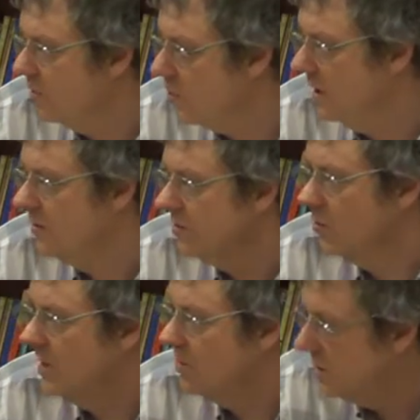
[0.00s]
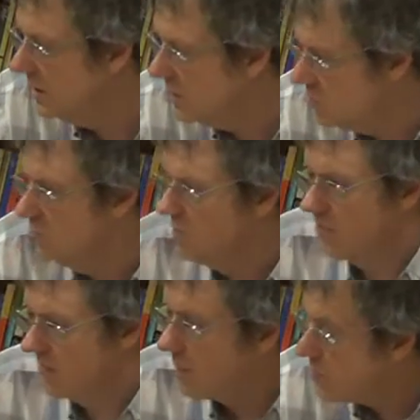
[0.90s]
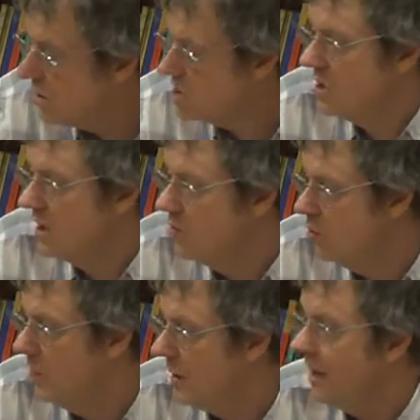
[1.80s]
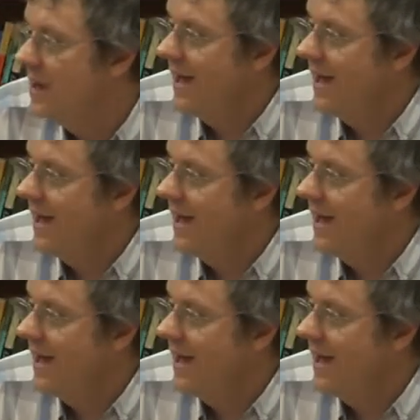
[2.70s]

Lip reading: in ways that we really do not appreciate normally.